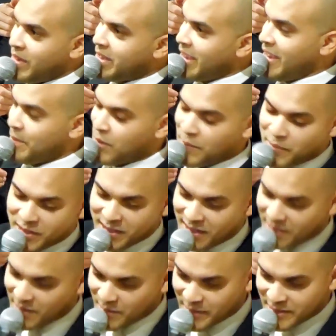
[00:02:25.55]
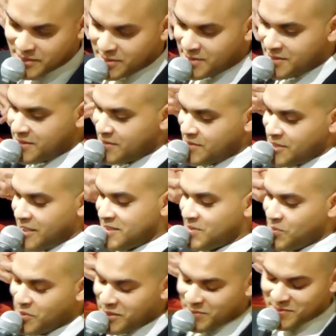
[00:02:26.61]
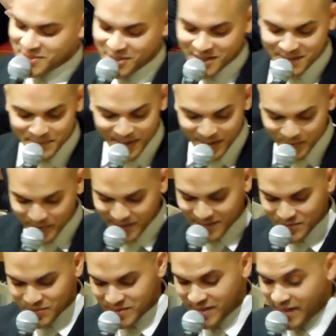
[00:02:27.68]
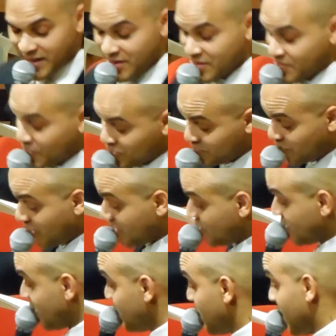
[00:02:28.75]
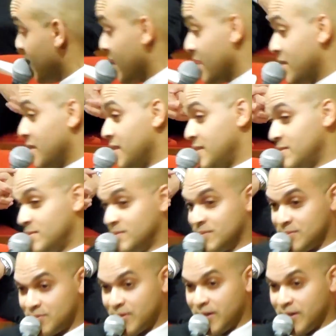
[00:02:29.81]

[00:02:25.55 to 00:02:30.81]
We came up in here, and Jason Williams talked about when this was Gators. First of all, I used to get my hair cut